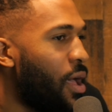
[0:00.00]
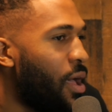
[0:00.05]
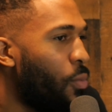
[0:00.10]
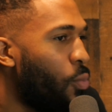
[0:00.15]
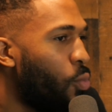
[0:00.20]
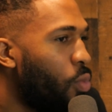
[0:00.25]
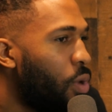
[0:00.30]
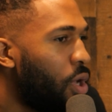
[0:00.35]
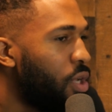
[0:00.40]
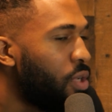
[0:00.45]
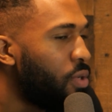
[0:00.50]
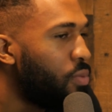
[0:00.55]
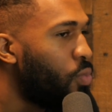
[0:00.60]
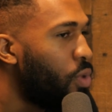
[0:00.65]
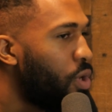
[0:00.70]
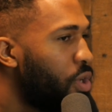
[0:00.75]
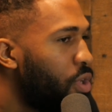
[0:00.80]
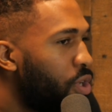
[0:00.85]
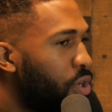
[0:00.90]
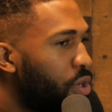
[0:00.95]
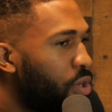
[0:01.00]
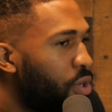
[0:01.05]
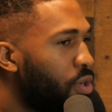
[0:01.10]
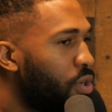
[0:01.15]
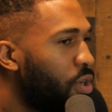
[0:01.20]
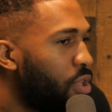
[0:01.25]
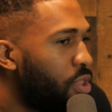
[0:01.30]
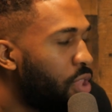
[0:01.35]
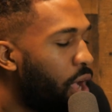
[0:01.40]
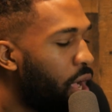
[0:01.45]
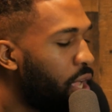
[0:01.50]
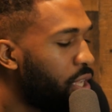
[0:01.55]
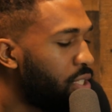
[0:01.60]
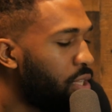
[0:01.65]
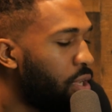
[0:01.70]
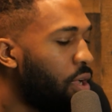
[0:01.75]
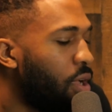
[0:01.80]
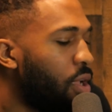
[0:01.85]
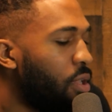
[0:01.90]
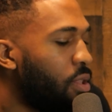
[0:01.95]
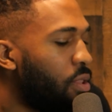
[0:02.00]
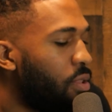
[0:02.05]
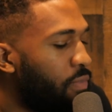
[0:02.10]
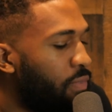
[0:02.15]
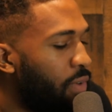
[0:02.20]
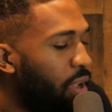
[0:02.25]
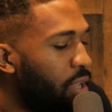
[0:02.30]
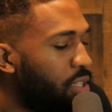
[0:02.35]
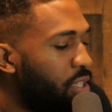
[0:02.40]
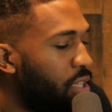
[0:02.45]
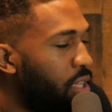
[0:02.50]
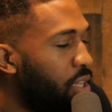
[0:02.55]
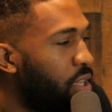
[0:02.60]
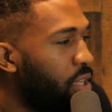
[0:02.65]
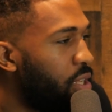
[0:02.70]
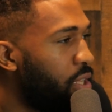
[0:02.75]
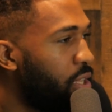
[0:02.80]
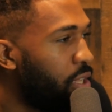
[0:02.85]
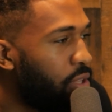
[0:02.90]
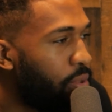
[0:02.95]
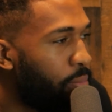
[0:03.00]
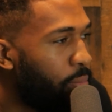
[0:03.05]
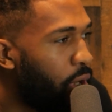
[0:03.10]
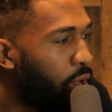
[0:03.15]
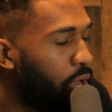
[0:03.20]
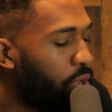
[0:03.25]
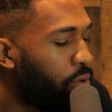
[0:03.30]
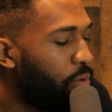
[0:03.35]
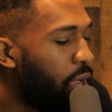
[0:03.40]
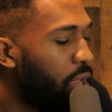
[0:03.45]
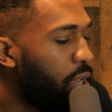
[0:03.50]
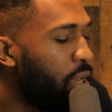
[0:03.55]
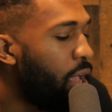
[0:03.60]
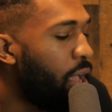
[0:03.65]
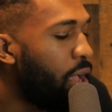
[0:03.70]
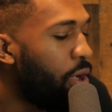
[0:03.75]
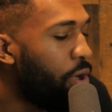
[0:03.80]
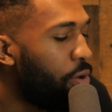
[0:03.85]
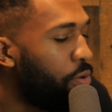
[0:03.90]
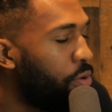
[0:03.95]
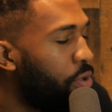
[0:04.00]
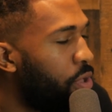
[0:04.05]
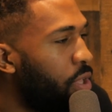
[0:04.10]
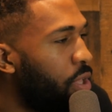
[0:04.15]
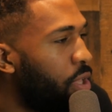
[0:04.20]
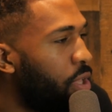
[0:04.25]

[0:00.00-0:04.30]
What are your thoughts on the volatility in the market right now?